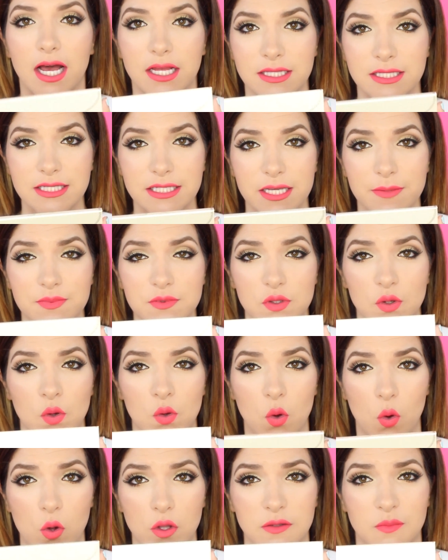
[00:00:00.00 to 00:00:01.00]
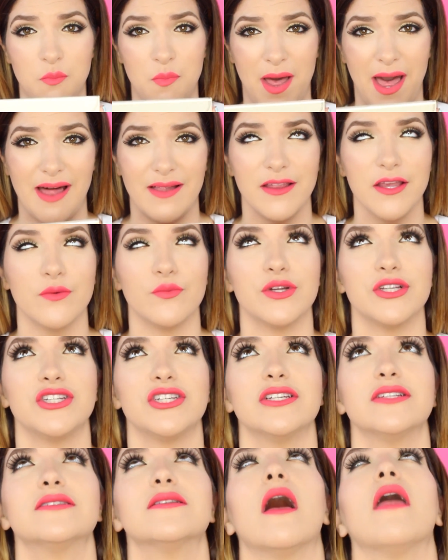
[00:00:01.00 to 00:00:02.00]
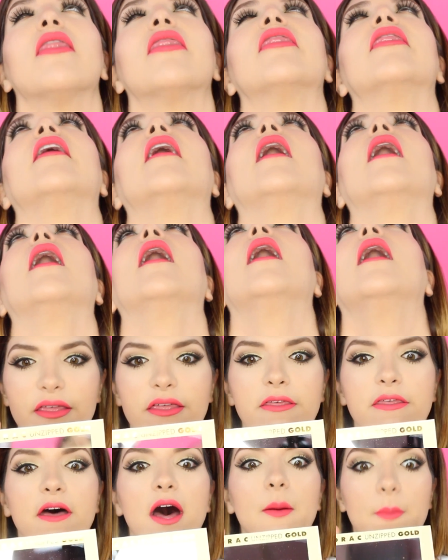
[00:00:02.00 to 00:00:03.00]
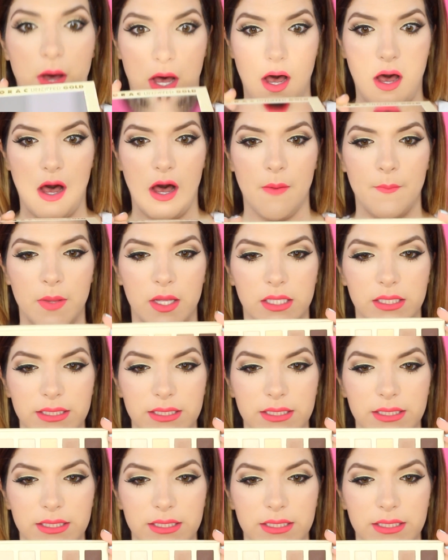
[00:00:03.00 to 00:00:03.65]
Unzipped Gold palette, which is the bomb.